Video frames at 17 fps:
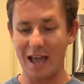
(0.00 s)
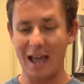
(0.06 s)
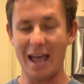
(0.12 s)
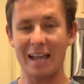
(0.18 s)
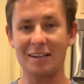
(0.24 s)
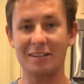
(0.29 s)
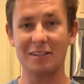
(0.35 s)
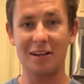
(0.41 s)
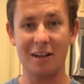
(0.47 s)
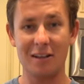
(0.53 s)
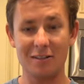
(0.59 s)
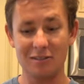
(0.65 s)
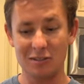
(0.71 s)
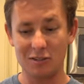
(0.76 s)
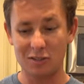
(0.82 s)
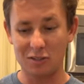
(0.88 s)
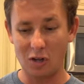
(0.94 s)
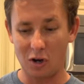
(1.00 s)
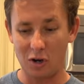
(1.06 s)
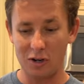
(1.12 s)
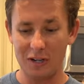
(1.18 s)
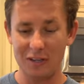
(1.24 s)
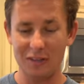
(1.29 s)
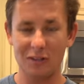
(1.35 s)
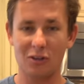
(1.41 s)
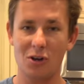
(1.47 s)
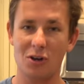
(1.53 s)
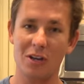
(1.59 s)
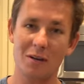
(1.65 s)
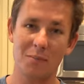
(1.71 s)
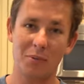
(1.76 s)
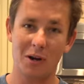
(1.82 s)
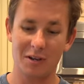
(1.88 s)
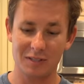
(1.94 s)
And starting the
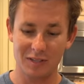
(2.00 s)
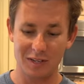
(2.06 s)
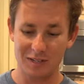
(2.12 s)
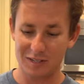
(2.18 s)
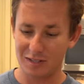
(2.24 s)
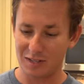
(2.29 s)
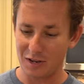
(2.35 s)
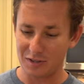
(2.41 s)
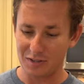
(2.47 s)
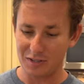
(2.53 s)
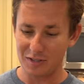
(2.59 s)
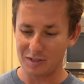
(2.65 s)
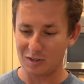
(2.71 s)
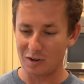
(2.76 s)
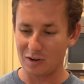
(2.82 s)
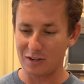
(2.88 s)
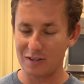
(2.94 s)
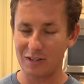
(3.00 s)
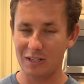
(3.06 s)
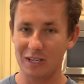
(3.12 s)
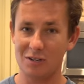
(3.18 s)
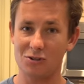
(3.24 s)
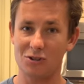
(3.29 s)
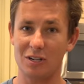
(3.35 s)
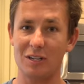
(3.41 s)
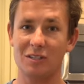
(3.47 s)
cooking process doesn't start in the kitchen.